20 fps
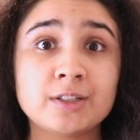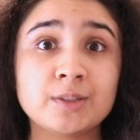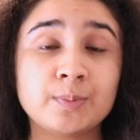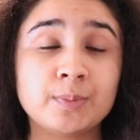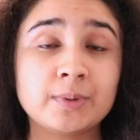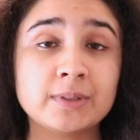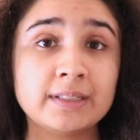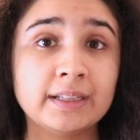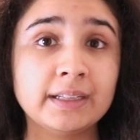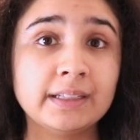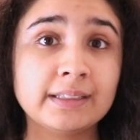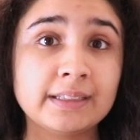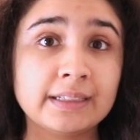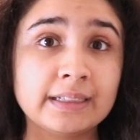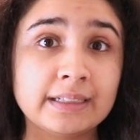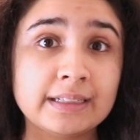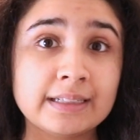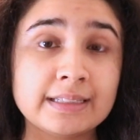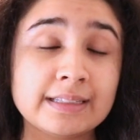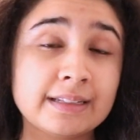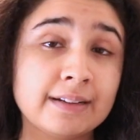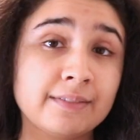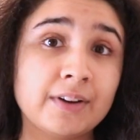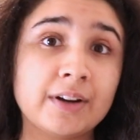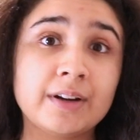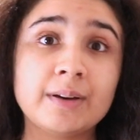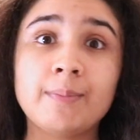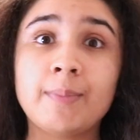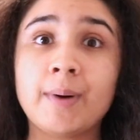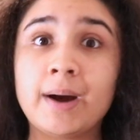is presented is in a
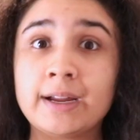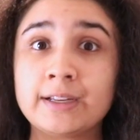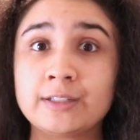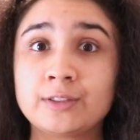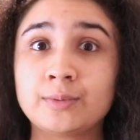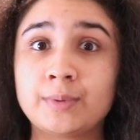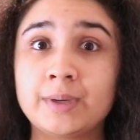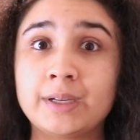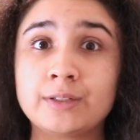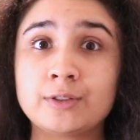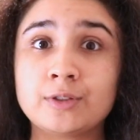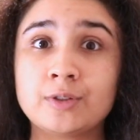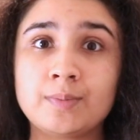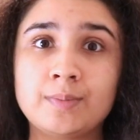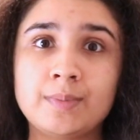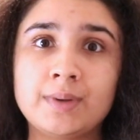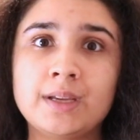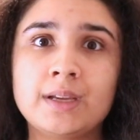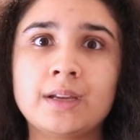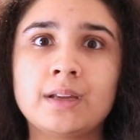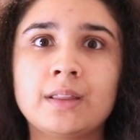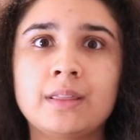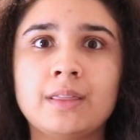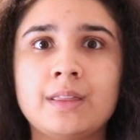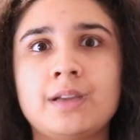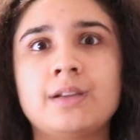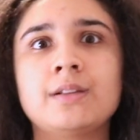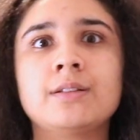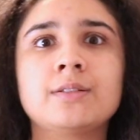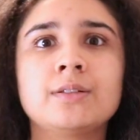very biased way to make
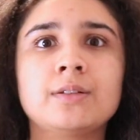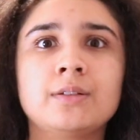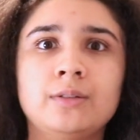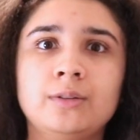things